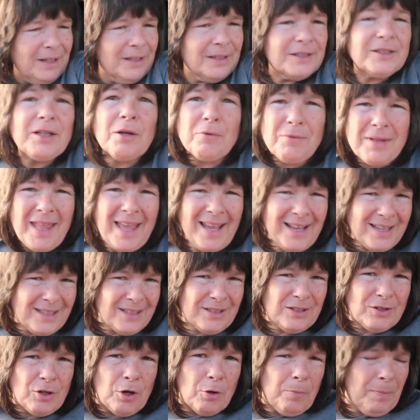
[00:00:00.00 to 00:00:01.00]
So
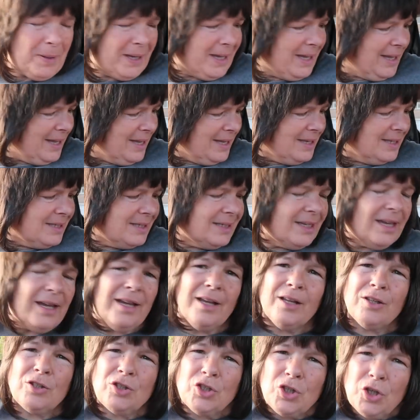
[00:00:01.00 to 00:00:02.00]
next stop is
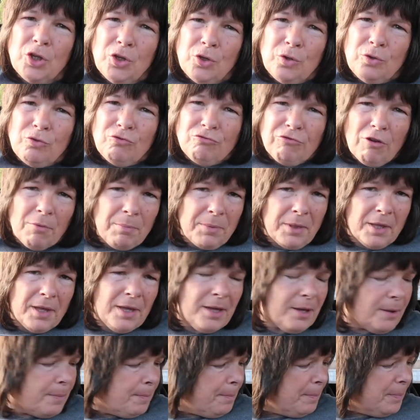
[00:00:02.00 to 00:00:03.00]
to drop
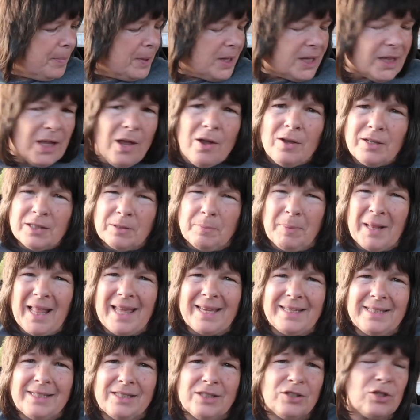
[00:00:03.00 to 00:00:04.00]
the glass
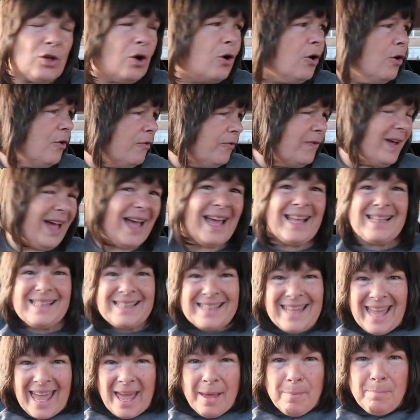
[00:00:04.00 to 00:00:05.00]
plates off at
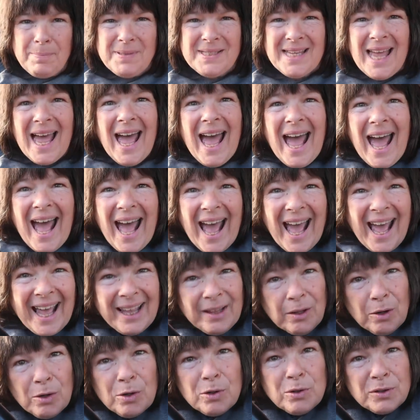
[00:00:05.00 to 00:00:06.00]
Deb's,
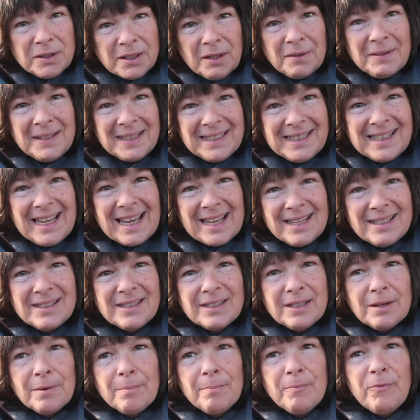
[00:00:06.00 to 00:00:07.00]
and I also need to get
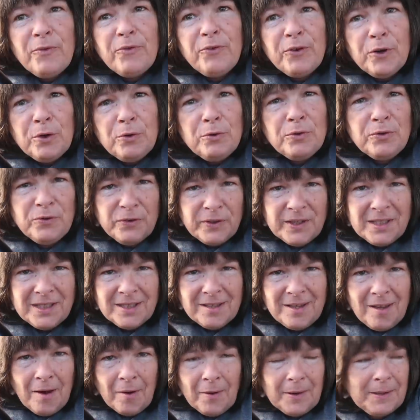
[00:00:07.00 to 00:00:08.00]
some food for
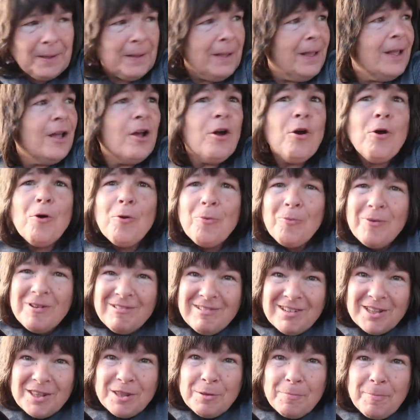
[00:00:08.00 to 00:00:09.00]
tonight.
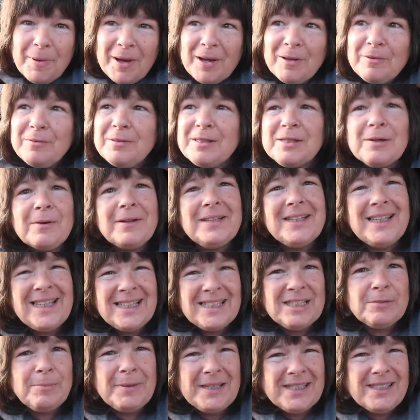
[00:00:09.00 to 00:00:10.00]
We're at the boat, so it
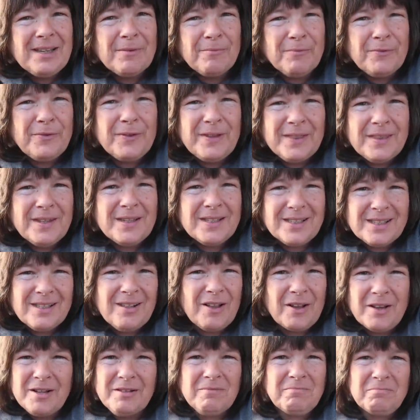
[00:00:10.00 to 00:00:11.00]
needs to be something that's
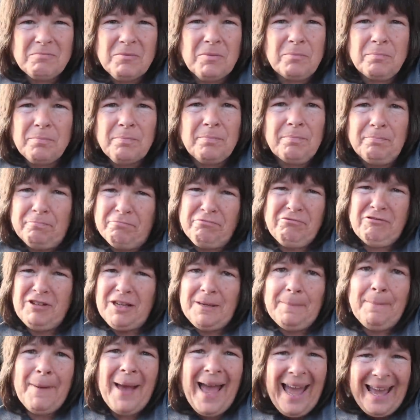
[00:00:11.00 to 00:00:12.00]
like
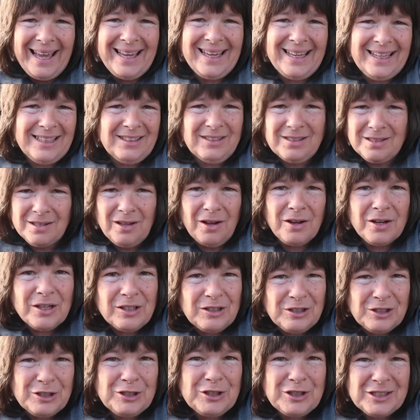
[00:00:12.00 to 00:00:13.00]
pre-packaged that I
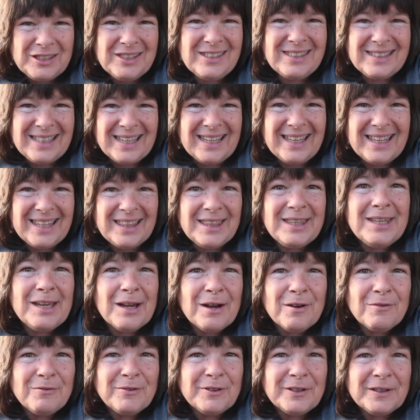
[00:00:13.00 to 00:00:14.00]
can just stick in the
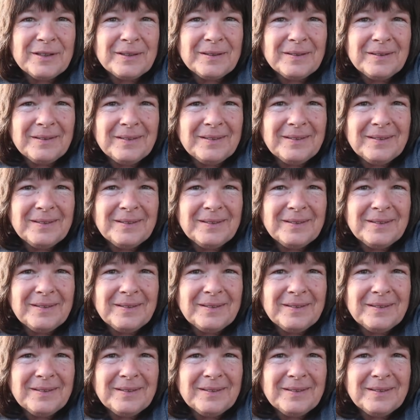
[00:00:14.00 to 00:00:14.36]
oven.